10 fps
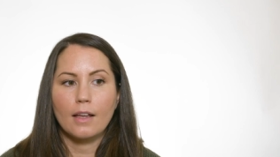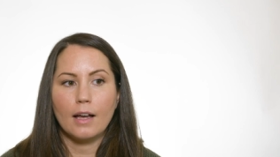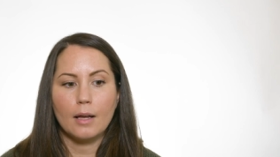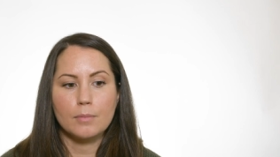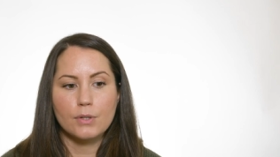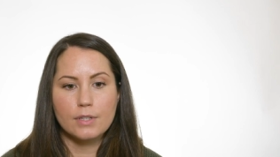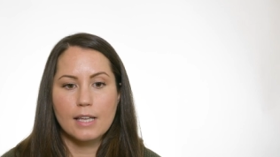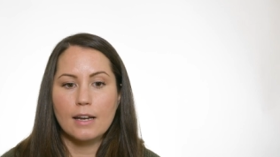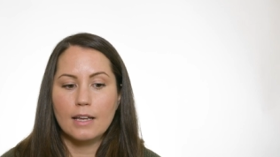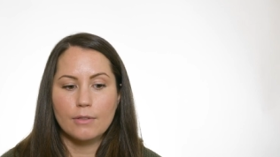Um, so it's
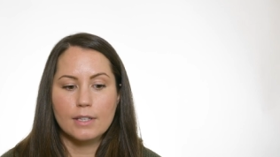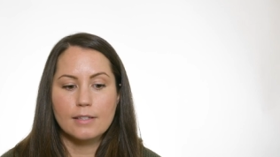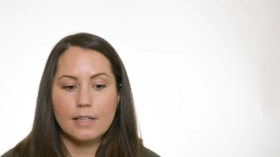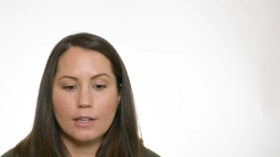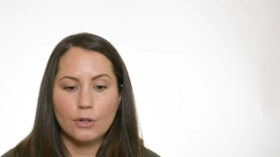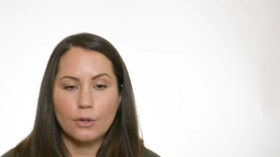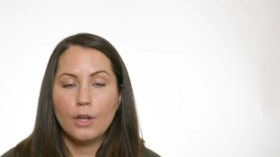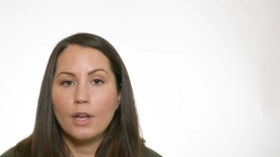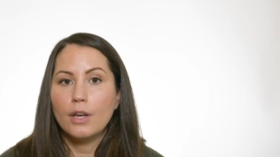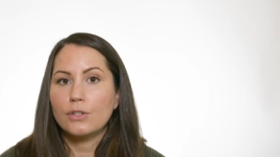sending out this
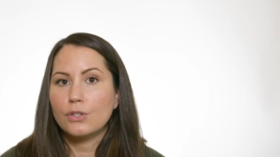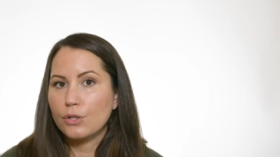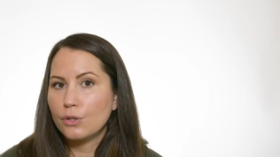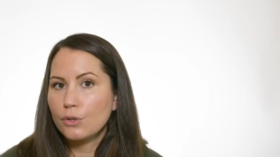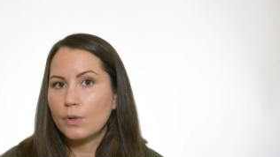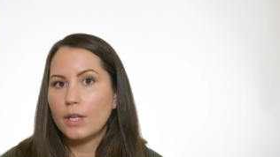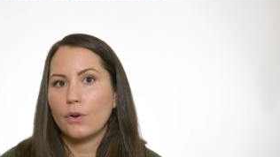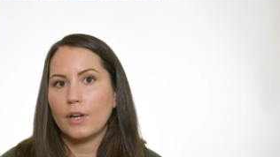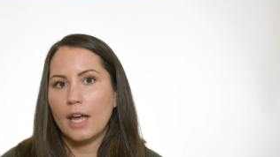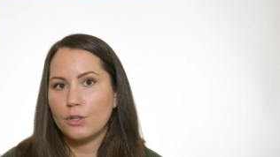signal to
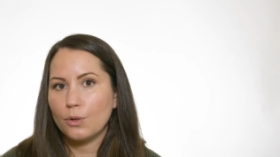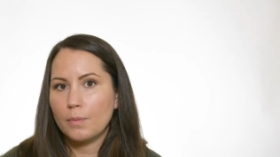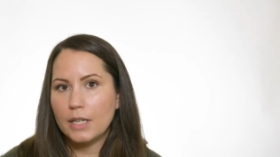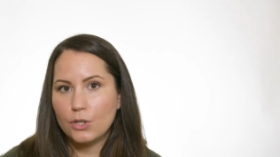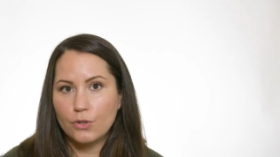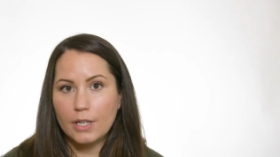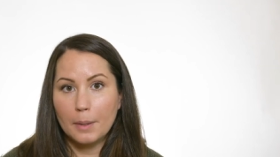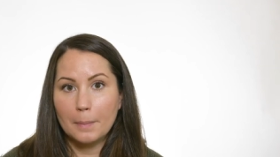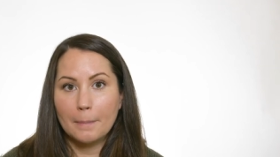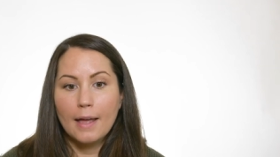your
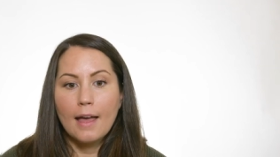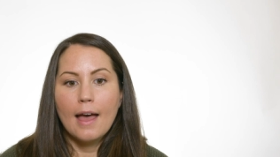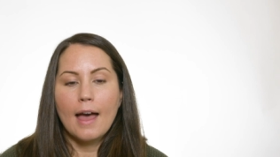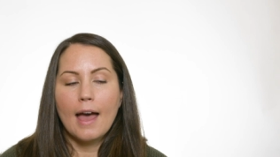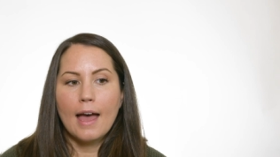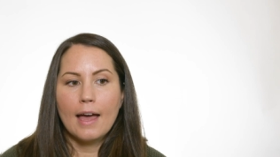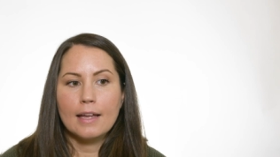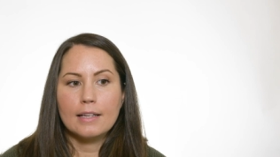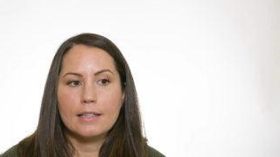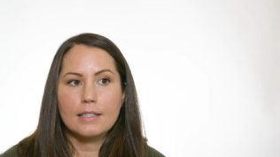endometrium.
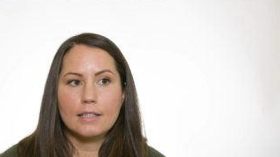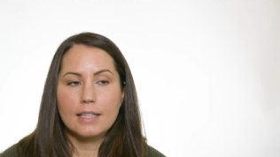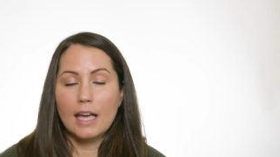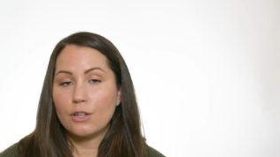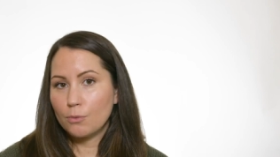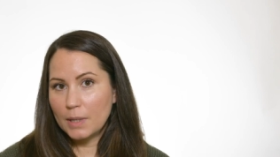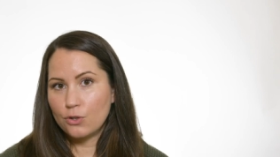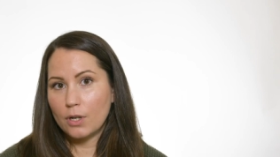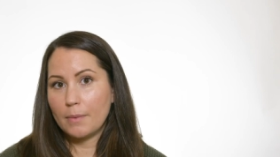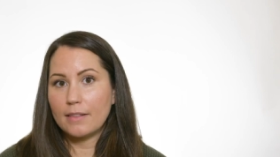And the
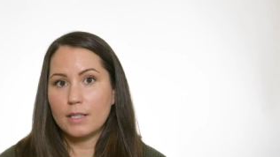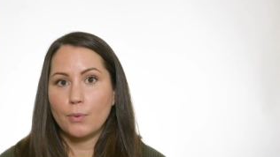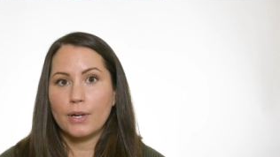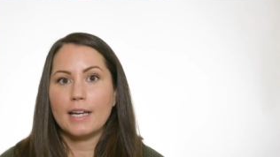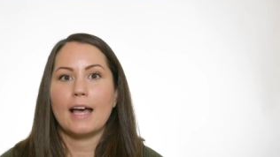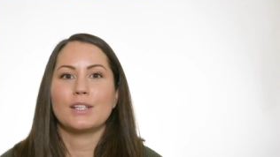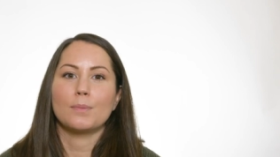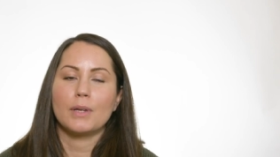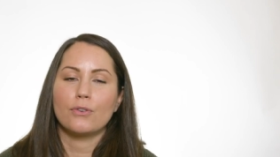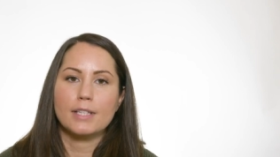endometrium at this point has
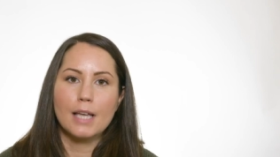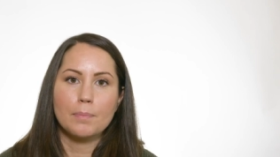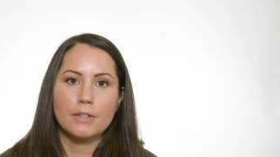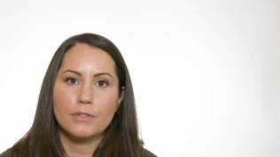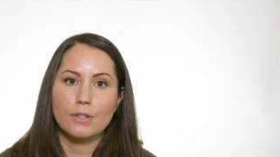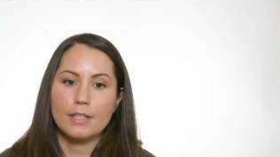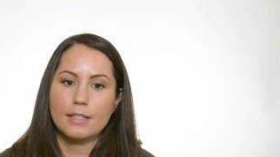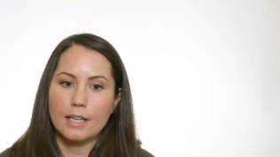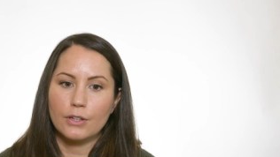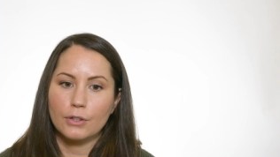to be receptive to the
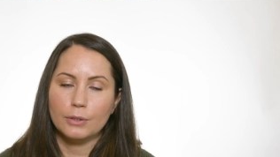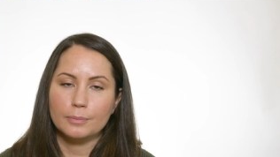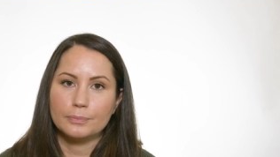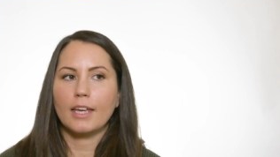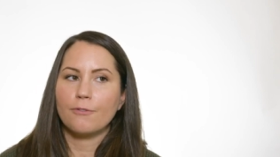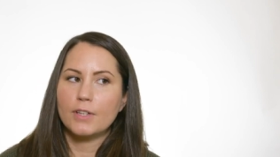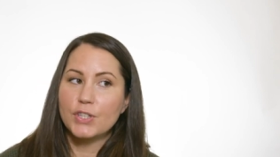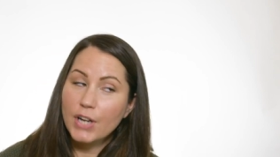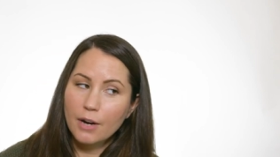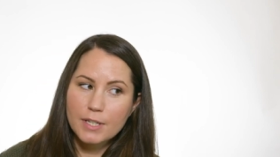signal. If
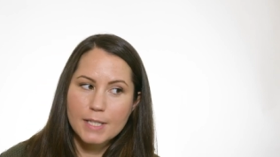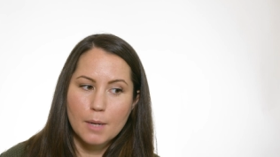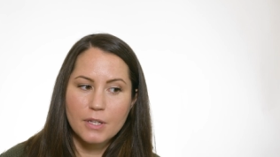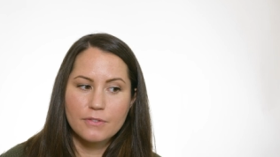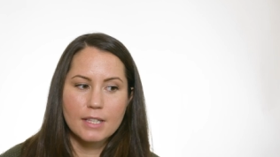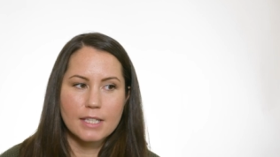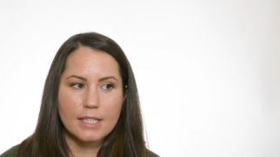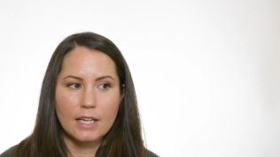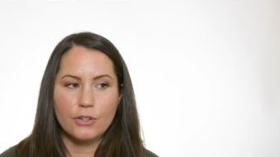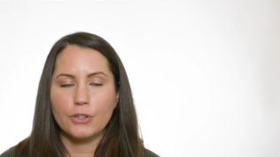it's not receptive to the
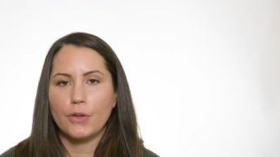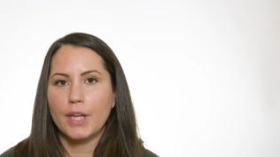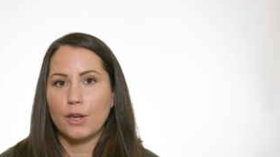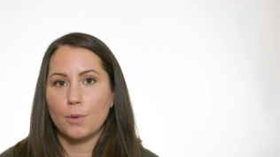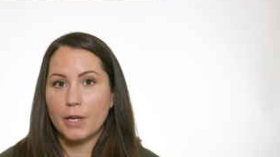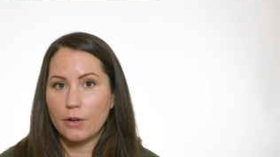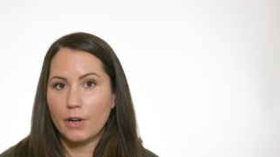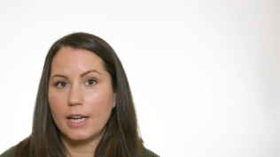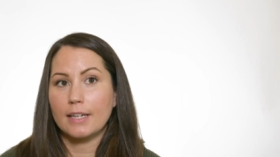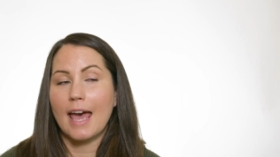signal, you'll get your
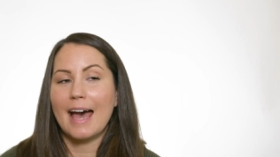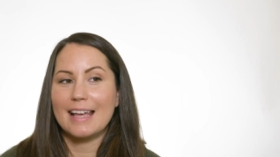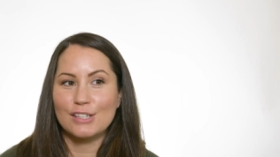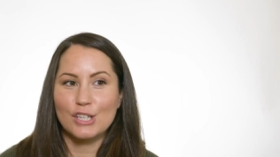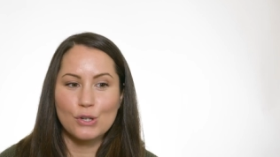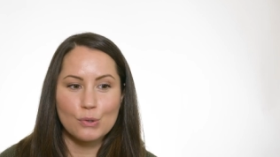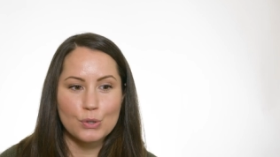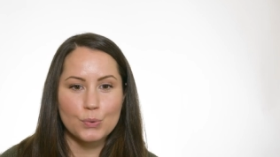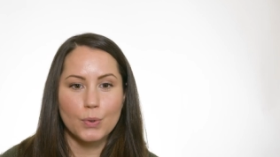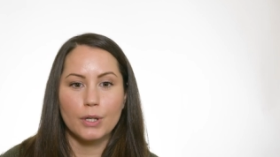period as
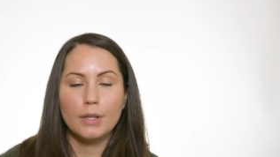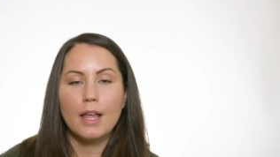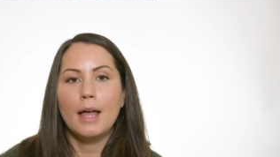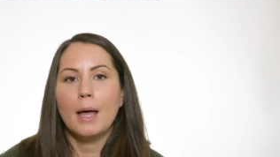usual.